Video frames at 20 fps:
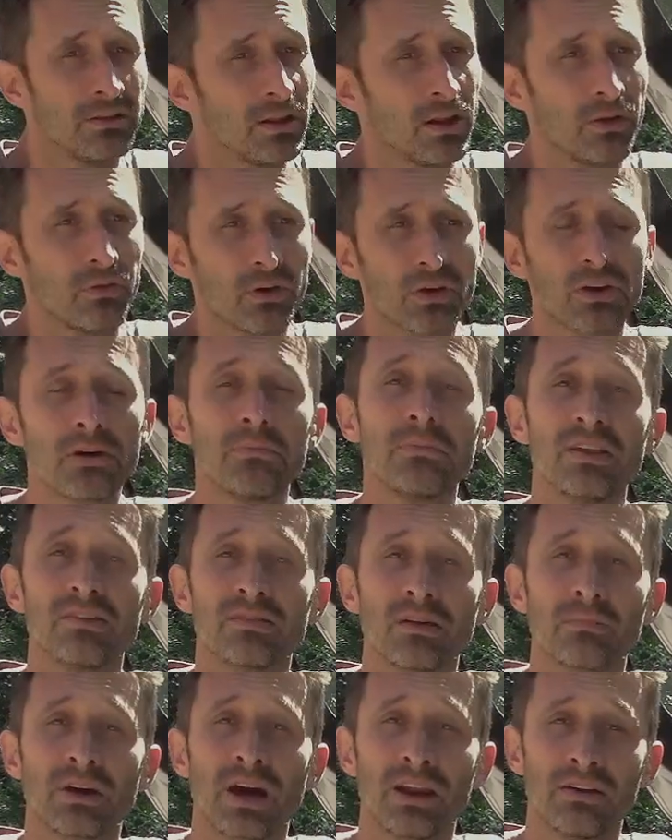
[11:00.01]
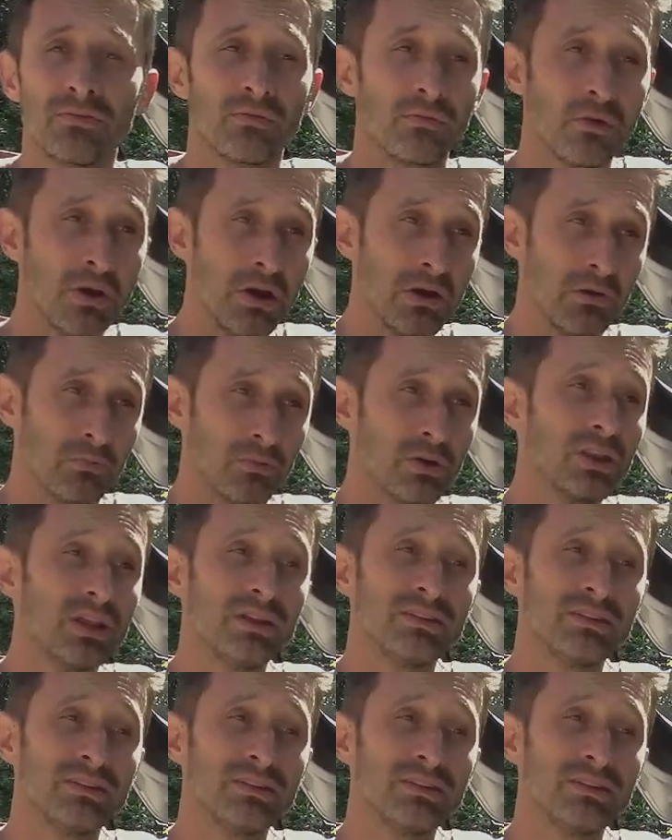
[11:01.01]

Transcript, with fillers: you know, there could be some kind of really